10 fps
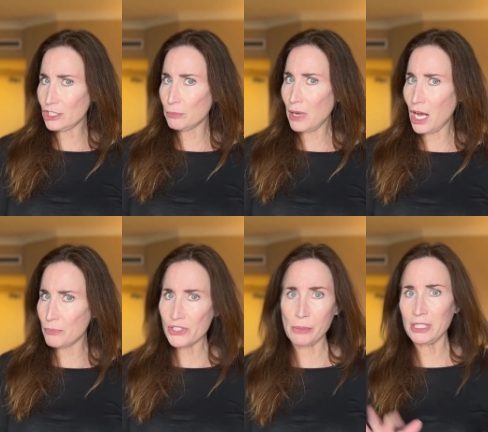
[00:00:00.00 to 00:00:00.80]
Pop,
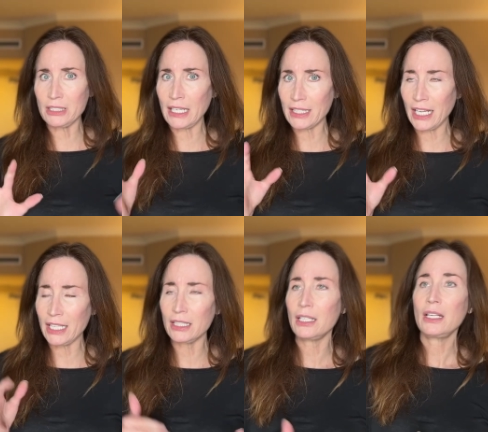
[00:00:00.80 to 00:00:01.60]
something like that.
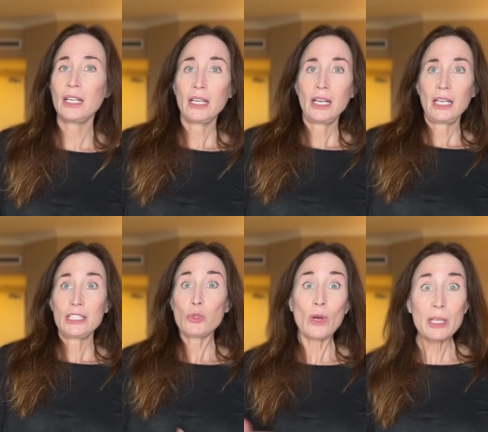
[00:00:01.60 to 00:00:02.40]

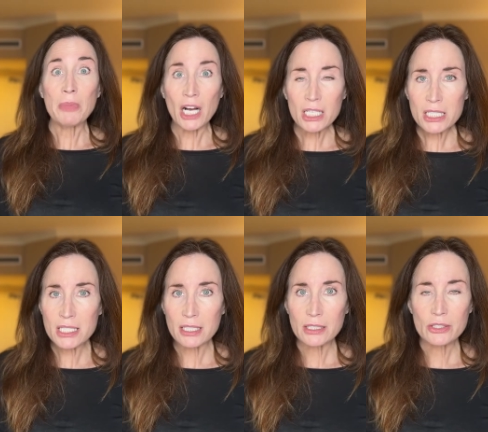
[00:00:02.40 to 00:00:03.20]
$20,
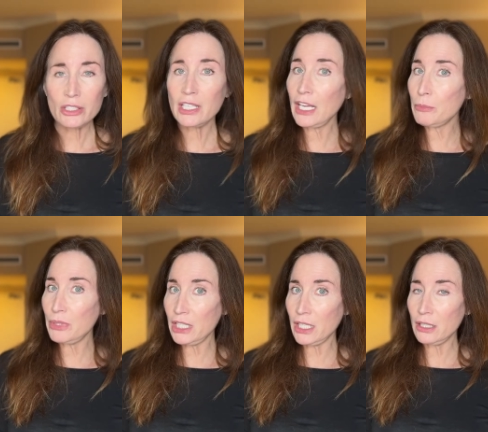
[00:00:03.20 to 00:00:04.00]
so you can't
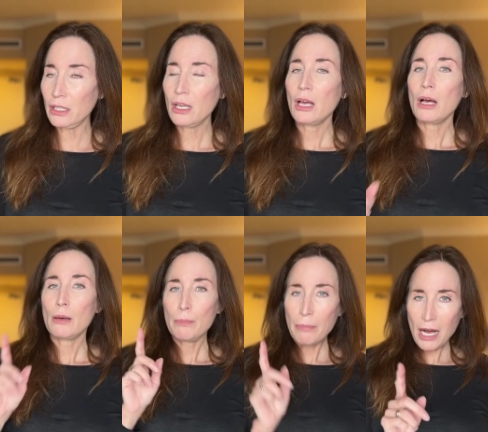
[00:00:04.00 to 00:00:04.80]
beat it.
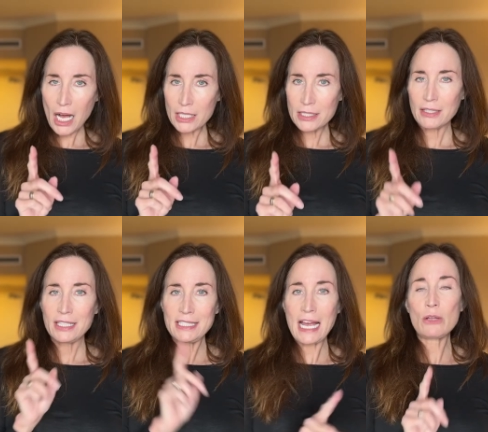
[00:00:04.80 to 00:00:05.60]
But the
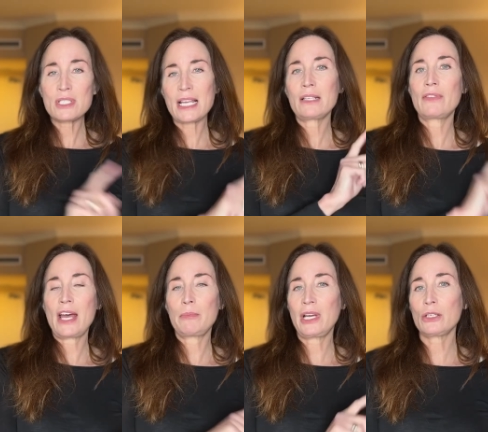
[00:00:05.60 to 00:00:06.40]
downside of that
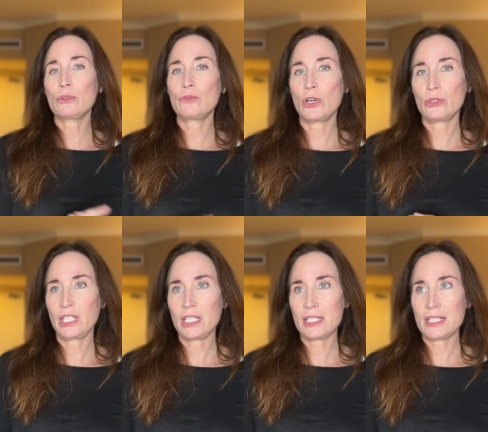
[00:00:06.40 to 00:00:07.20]

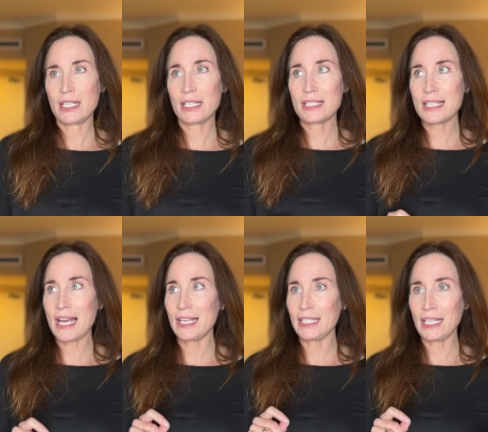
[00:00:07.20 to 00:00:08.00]
microphone is
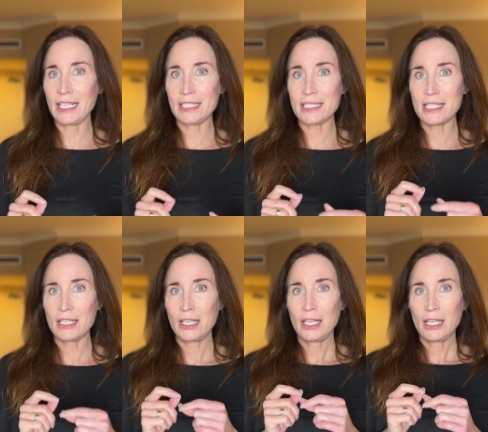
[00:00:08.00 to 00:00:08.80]
that
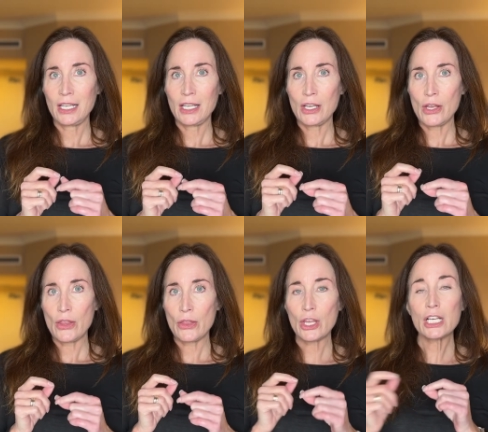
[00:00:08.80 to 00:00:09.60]

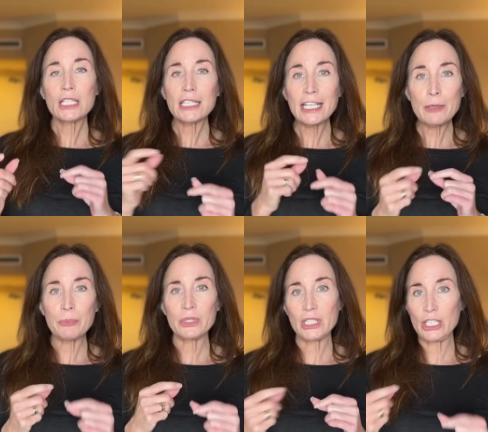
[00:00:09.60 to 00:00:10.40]
the clip
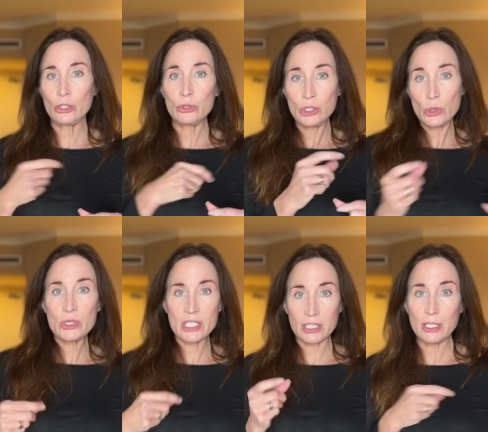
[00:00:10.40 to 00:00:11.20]
that you use
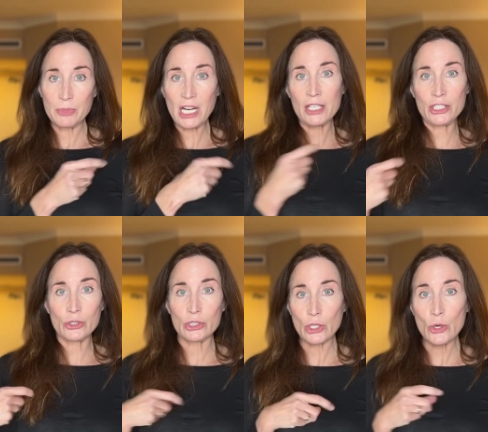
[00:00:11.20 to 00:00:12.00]
to clip it onto your
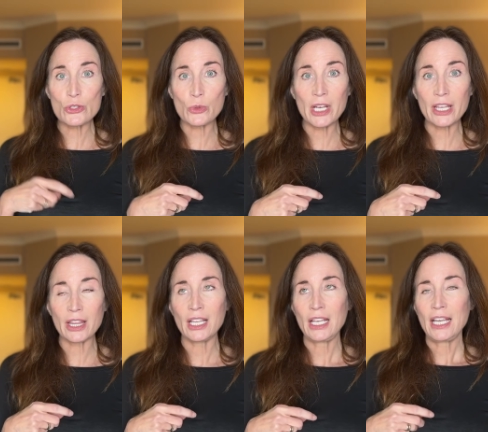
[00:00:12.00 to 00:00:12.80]
clothes with,
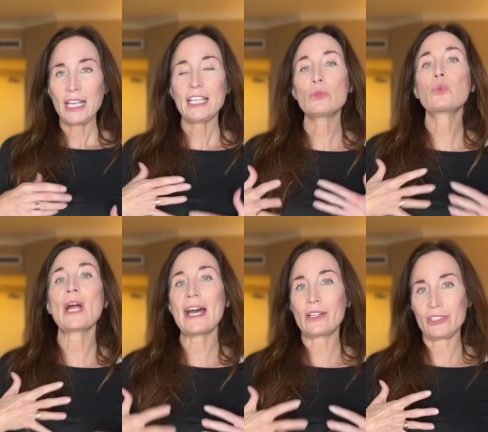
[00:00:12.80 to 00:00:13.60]
it
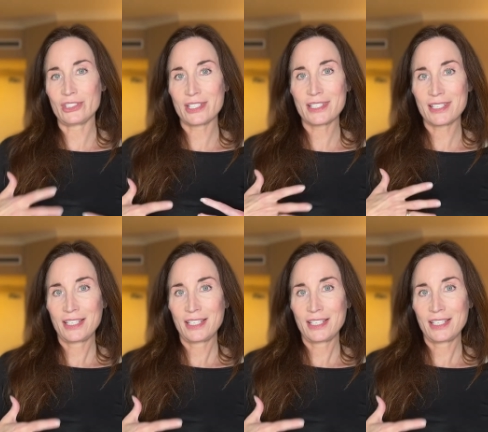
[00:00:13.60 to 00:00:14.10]
rattles.